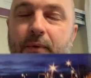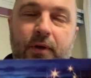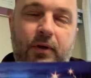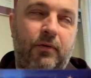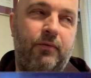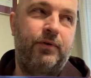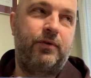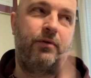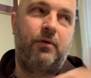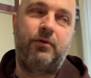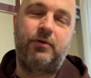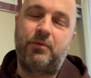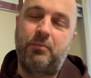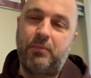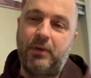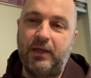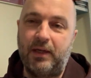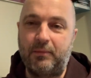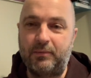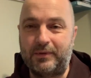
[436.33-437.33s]
Nova Scotia
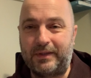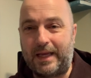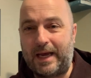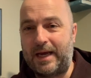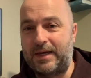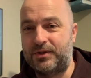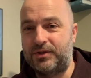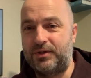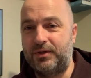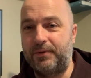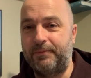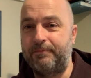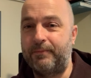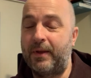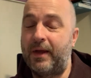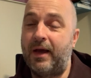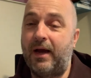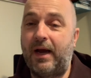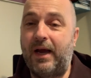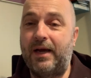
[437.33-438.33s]
meetups last year.
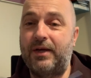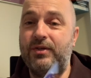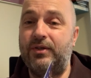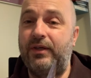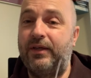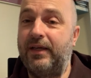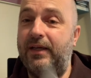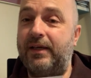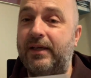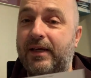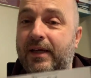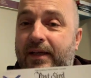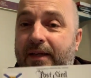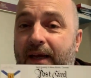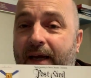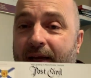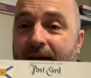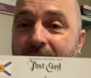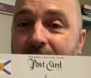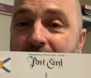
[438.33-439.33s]
I actually didn't
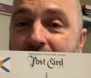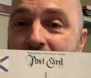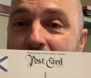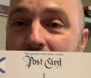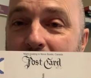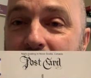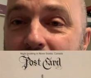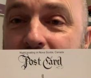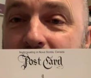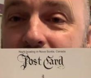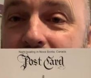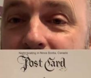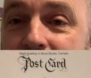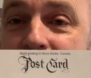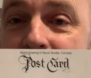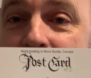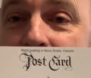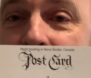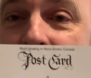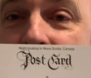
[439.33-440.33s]
attend it, but I did get
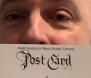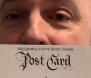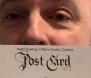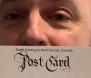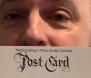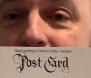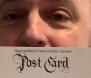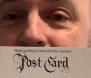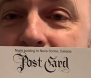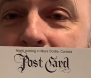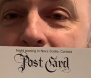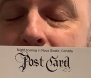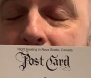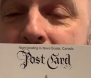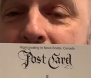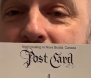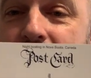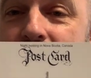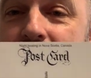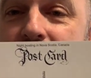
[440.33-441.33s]
some of the cards
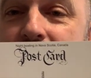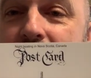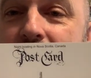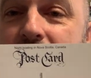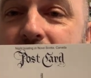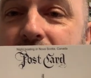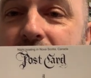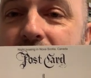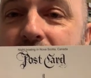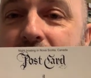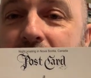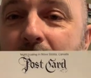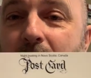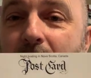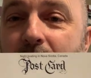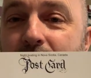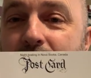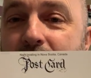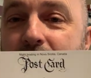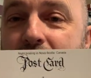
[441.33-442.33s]
because I attended the New
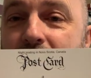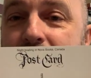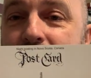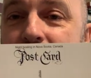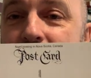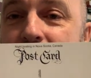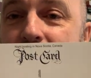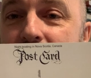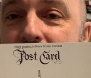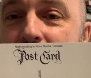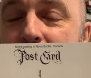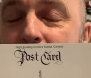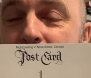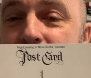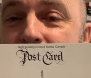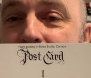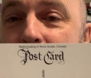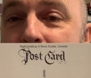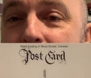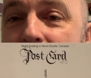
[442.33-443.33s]
Brunswick and the
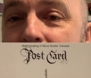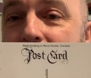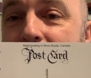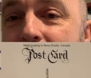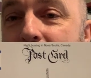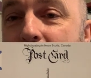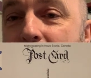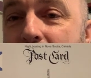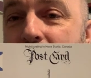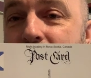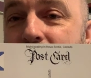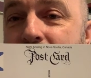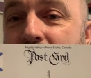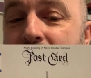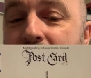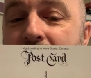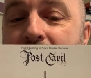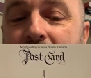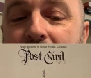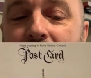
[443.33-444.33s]
Prince Edward Island ones.
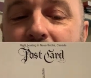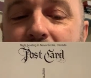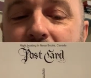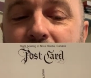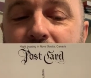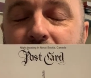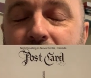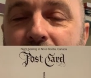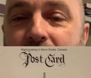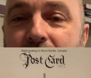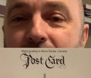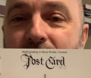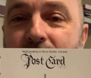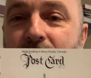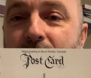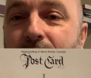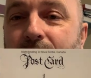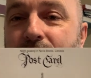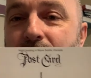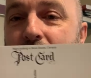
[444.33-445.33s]
And this
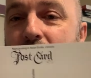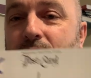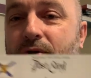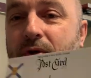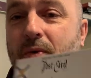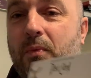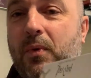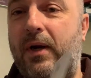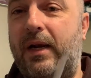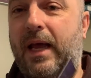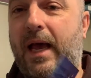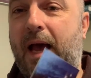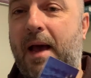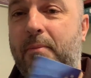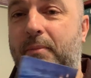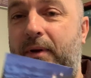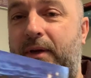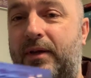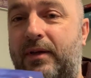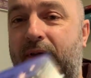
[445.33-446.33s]
Nova Scotia one
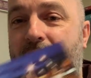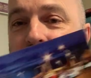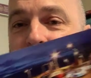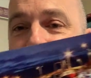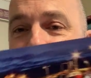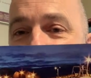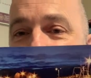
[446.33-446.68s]
happened the